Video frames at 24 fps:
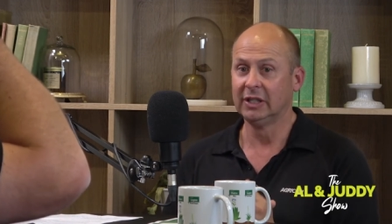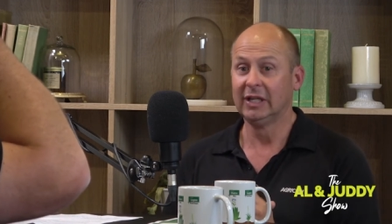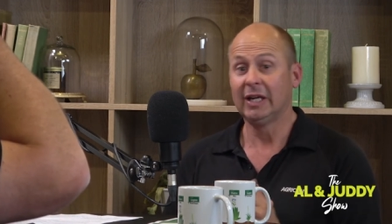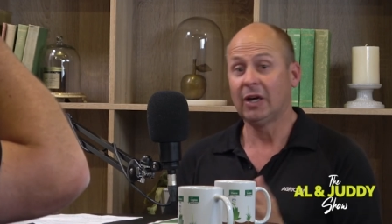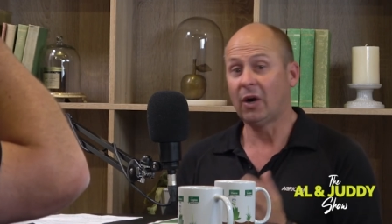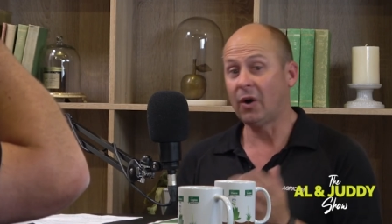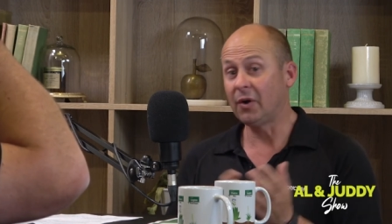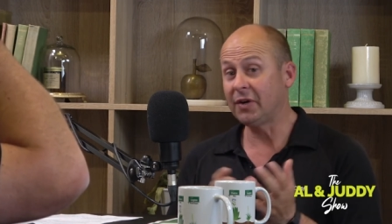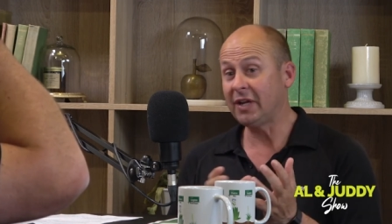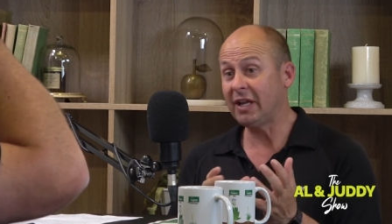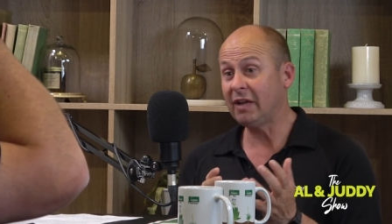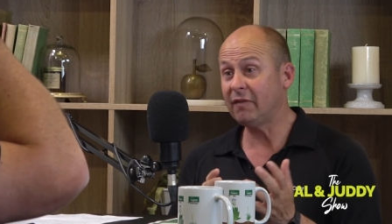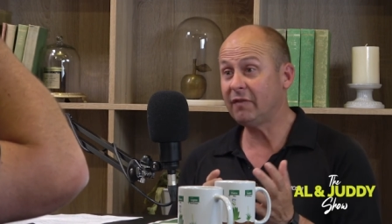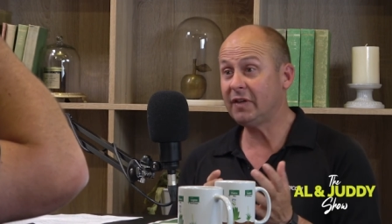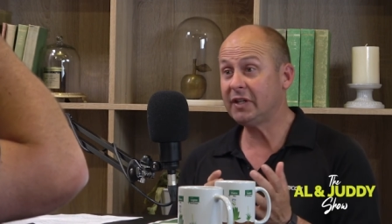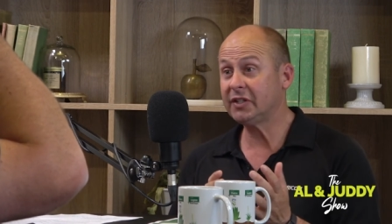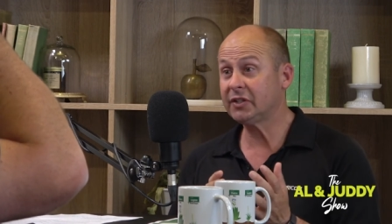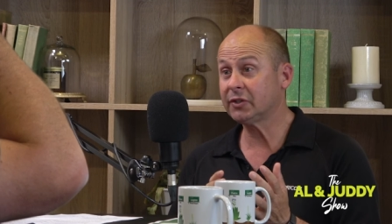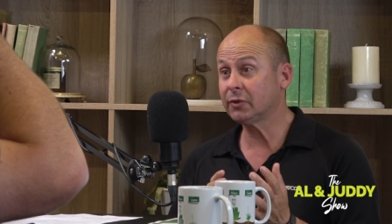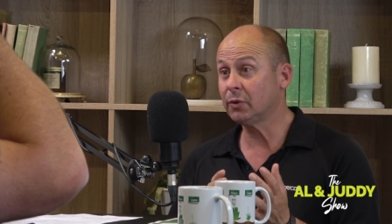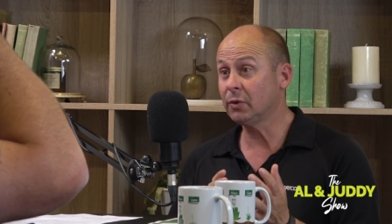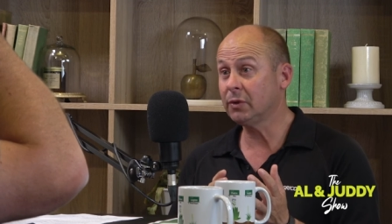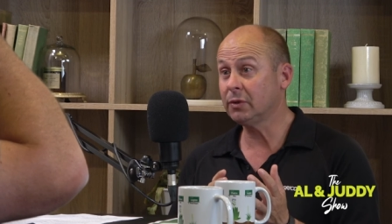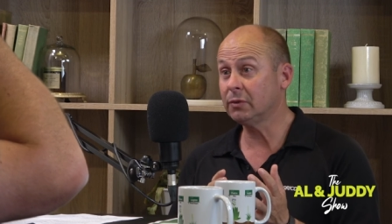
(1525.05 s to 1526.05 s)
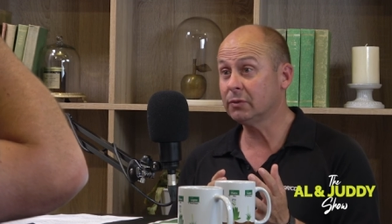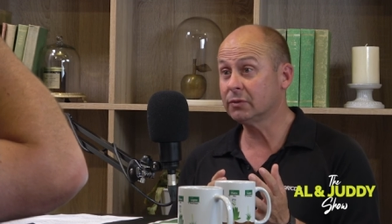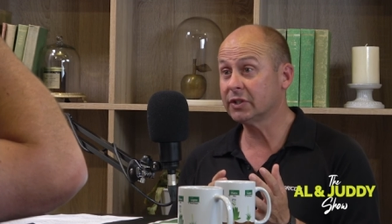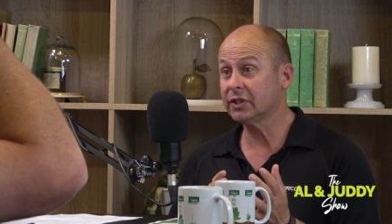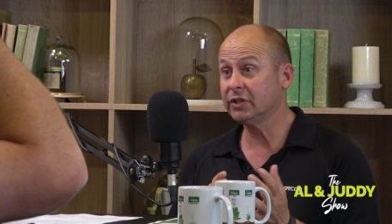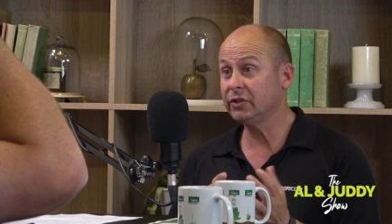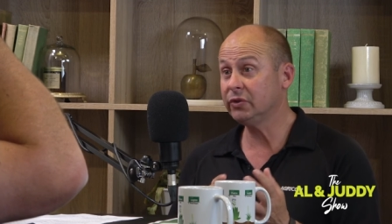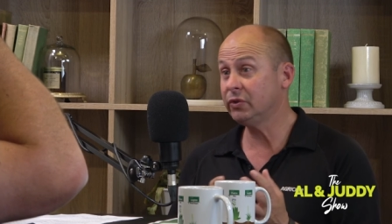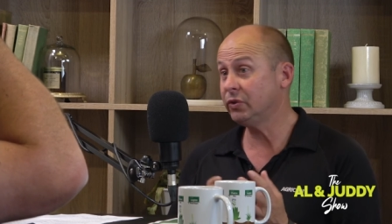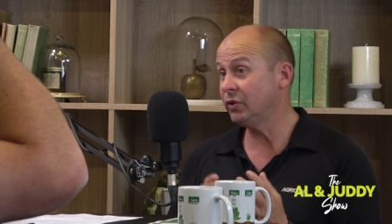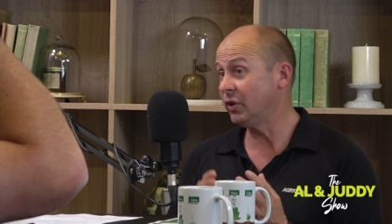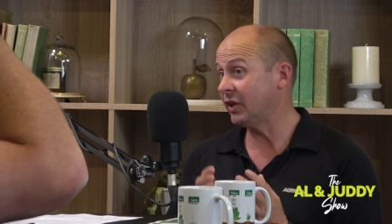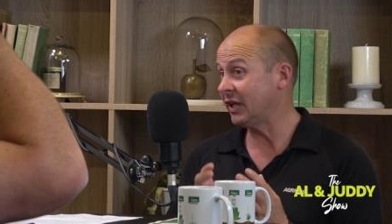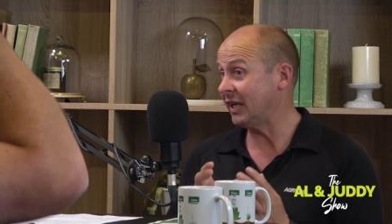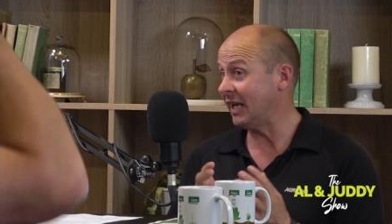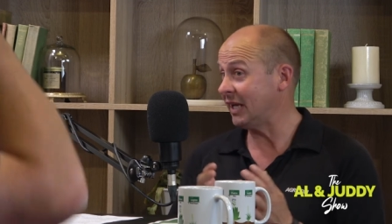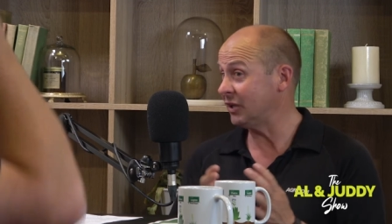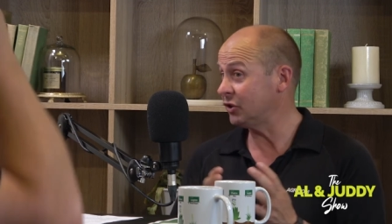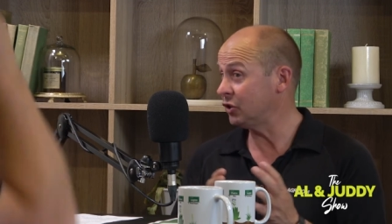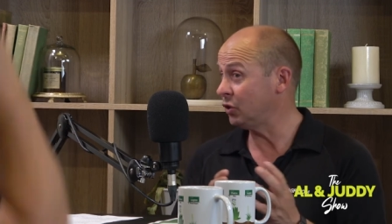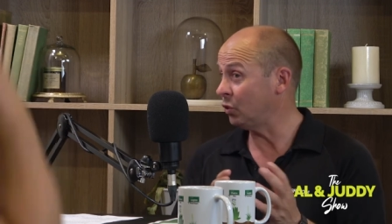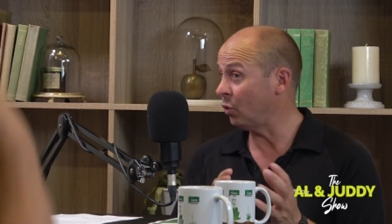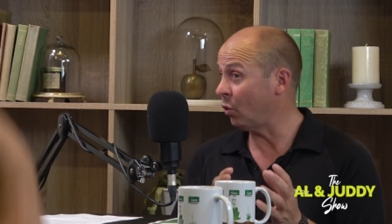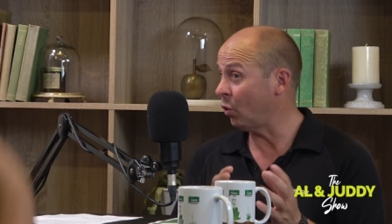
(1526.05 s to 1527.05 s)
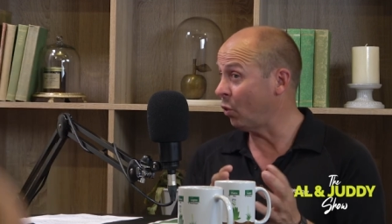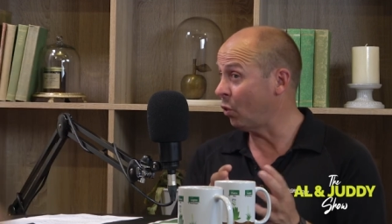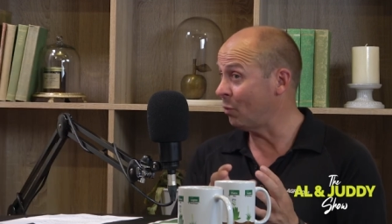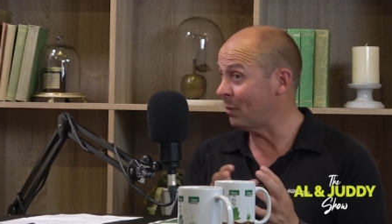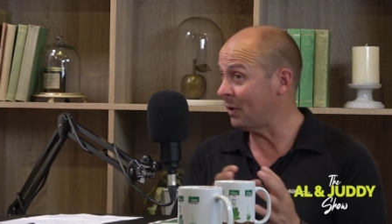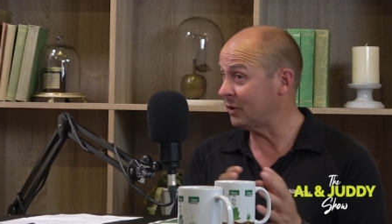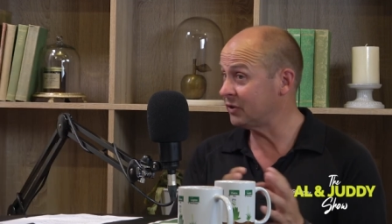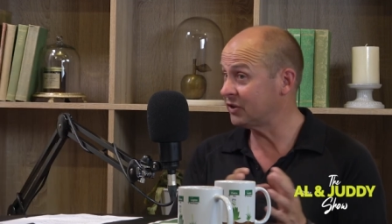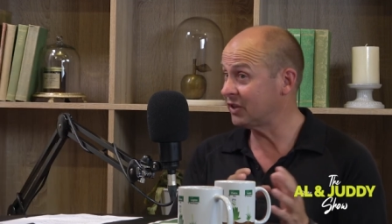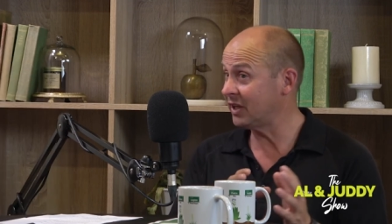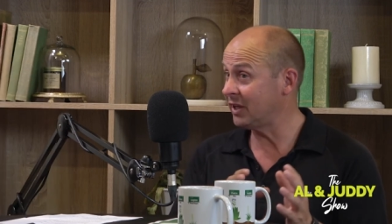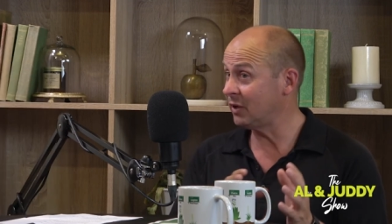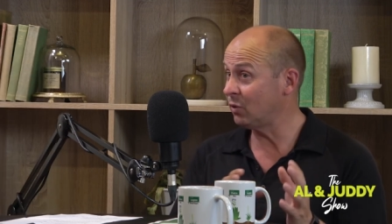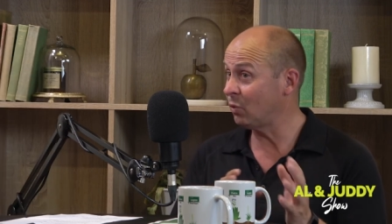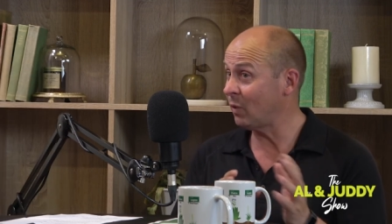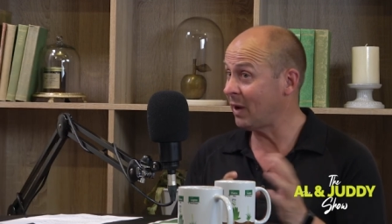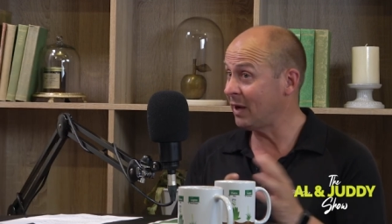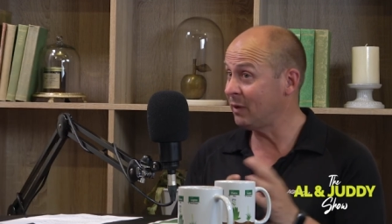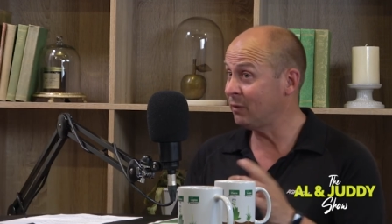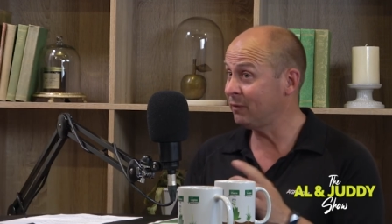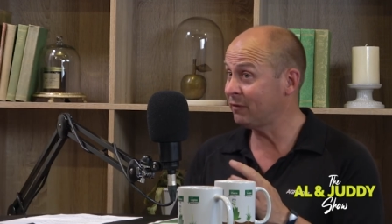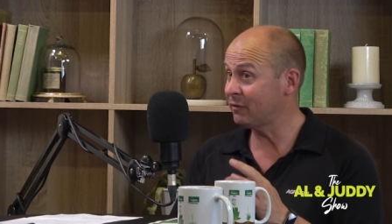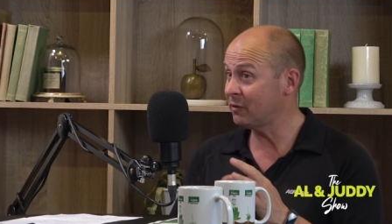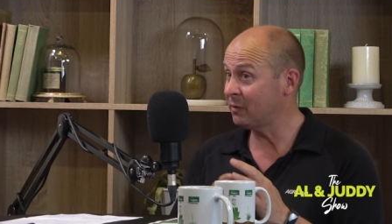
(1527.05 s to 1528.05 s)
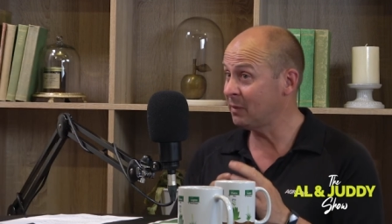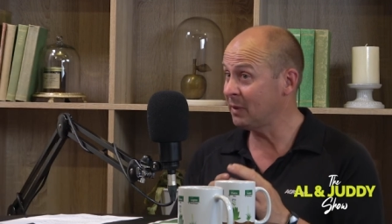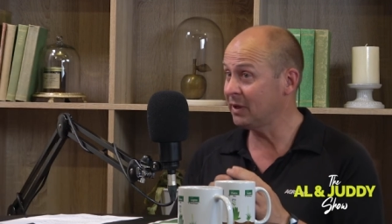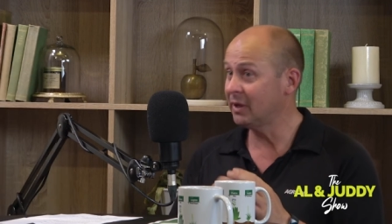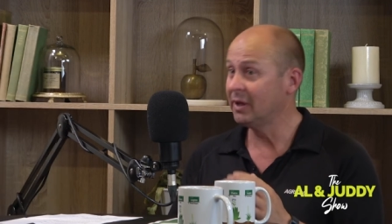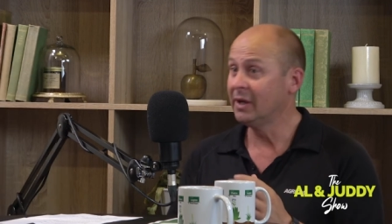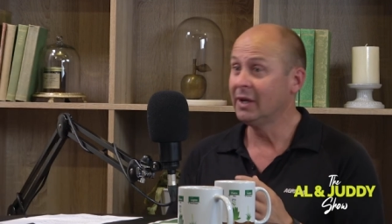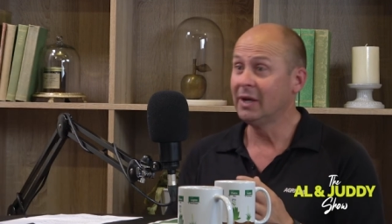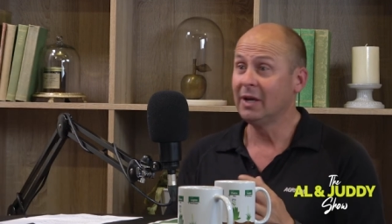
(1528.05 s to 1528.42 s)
On heavy soils, you can actually almost get away from it,